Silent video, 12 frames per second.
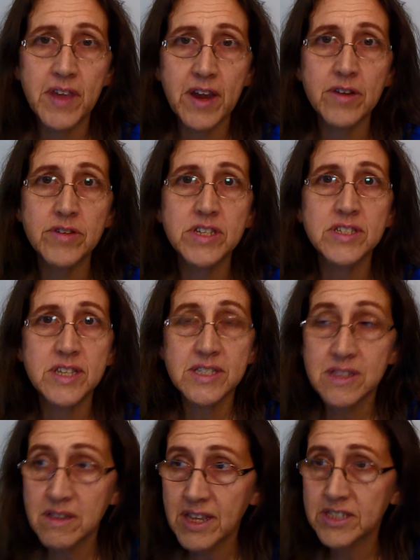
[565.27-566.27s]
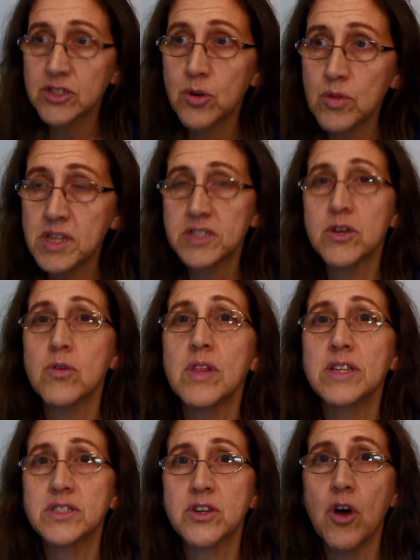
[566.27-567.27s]
Aries says, let's go, let's go,
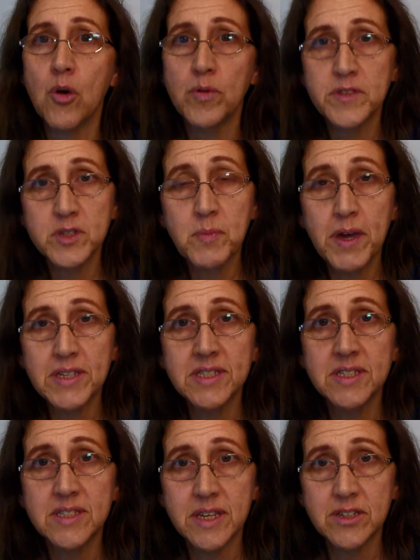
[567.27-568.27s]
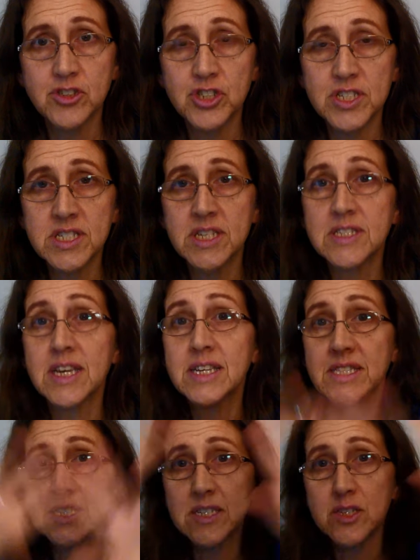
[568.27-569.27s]
let's go. And this Pisces energy says, I
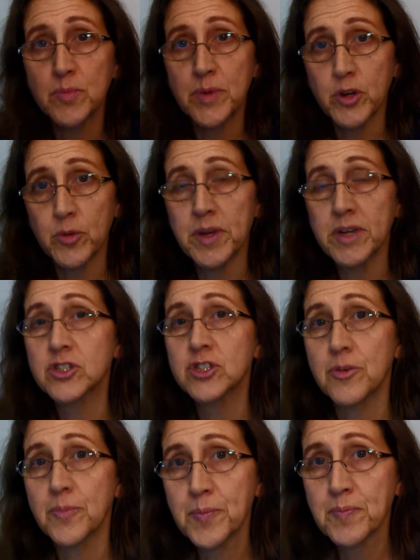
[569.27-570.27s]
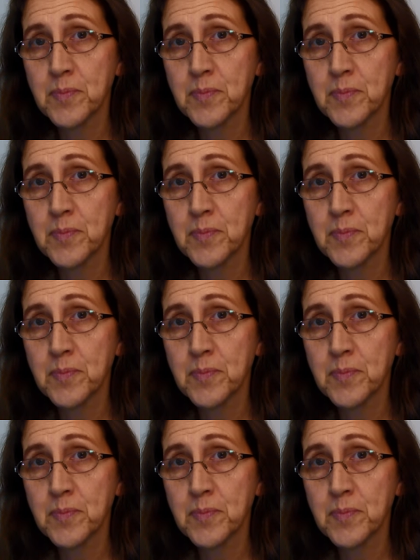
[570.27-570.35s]
can see the bigger picture.